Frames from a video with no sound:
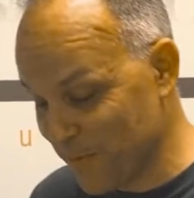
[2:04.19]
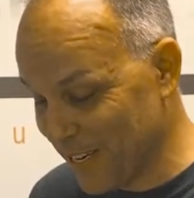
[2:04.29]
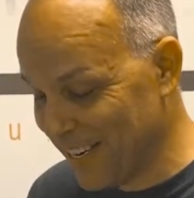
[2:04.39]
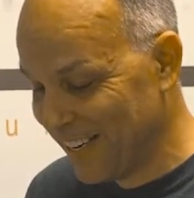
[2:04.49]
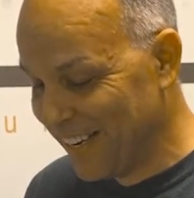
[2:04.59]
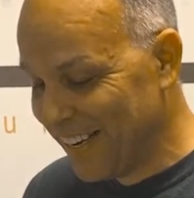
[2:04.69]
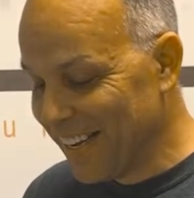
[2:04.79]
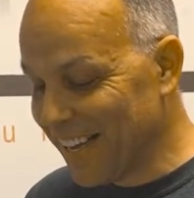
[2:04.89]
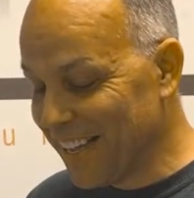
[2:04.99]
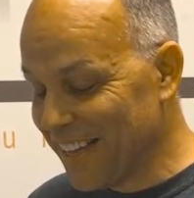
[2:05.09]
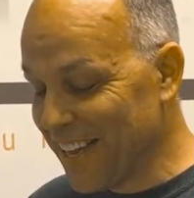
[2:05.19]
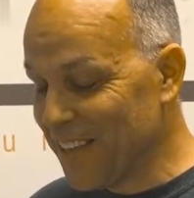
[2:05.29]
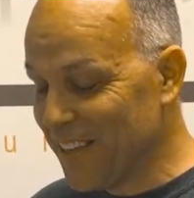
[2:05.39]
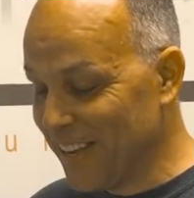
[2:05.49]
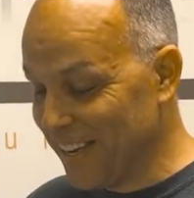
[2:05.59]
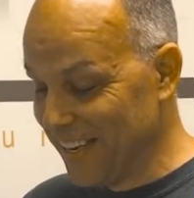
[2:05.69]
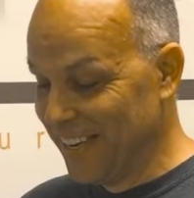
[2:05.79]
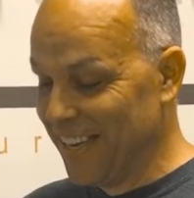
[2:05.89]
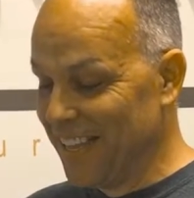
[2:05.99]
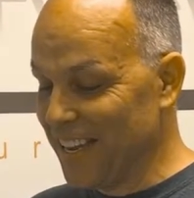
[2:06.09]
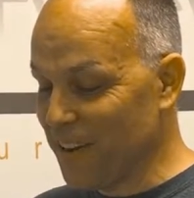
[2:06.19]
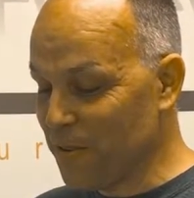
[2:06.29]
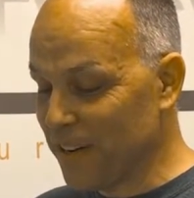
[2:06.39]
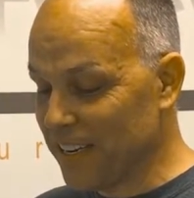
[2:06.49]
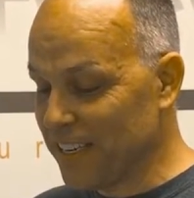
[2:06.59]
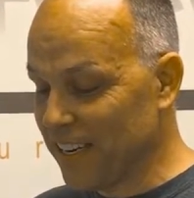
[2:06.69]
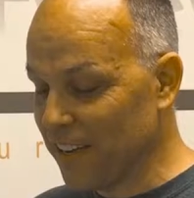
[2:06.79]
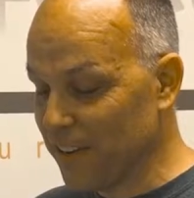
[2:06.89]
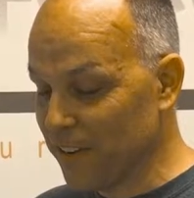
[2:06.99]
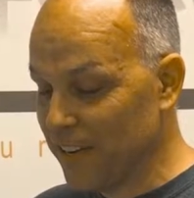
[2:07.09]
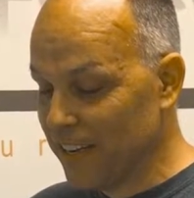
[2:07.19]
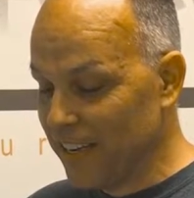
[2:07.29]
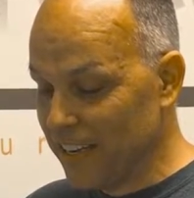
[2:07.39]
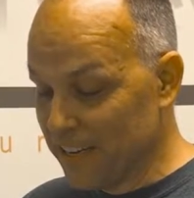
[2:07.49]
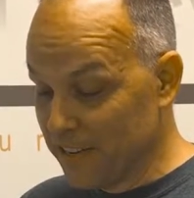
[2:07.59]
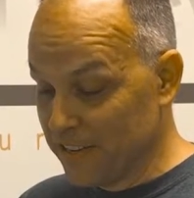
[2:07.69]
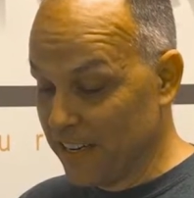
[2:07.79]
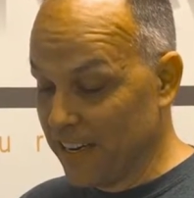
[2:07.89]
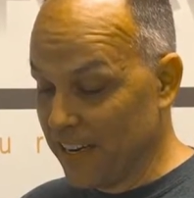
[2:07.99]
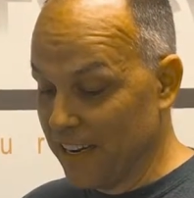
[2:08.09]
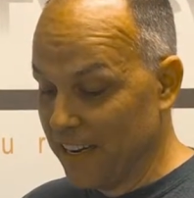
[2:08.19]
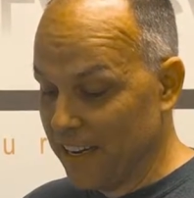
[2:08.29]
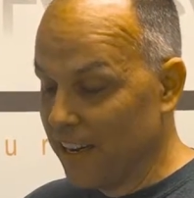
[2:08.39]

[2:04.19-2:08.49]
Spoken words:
But the other thing that I wanted to tell you is, all